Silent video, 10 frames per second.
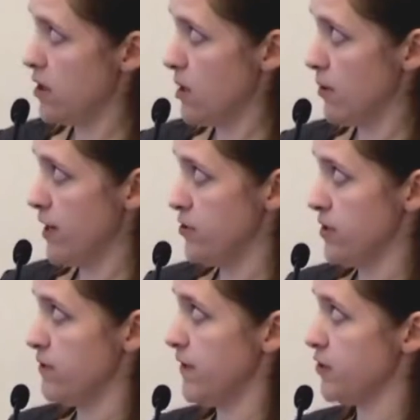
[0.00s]

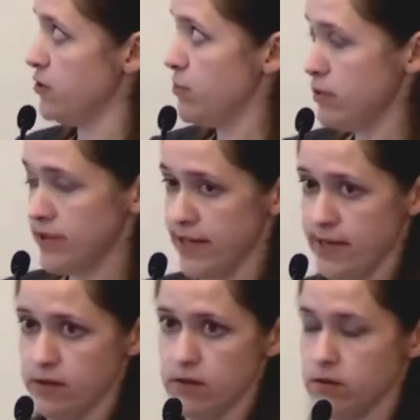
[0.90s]
carbohydrates affect your mood
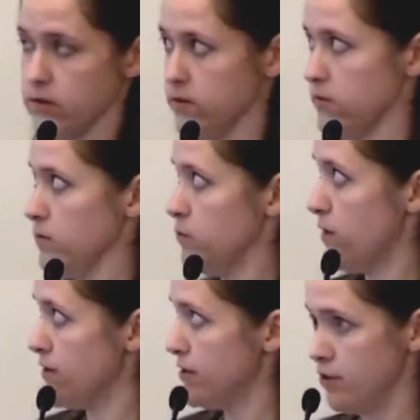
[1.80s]
then,
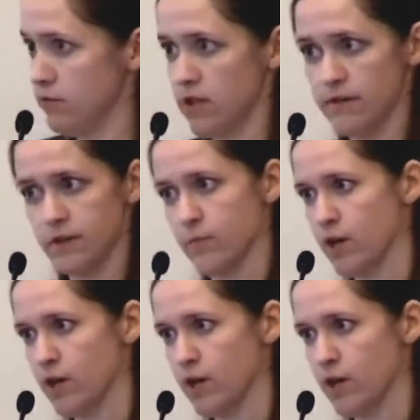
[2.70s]
whether you love your